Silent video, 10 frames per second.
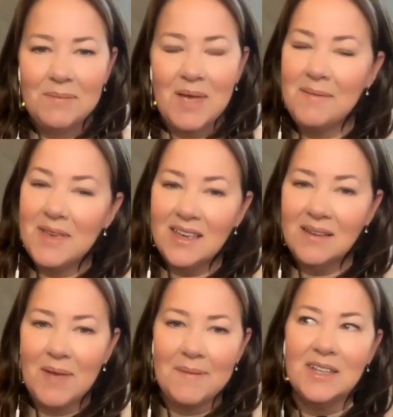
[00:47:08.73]
Maybe
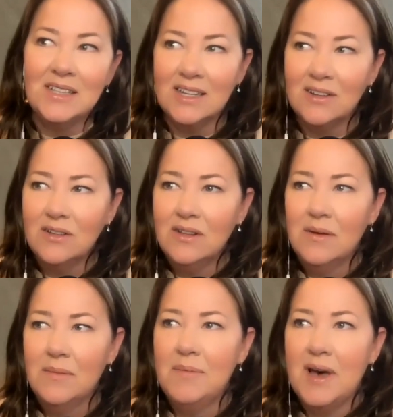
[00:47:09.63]
a little,
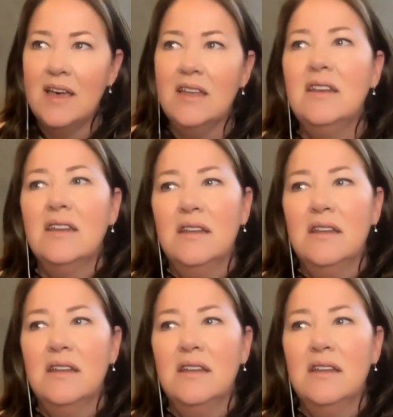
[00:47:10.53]
but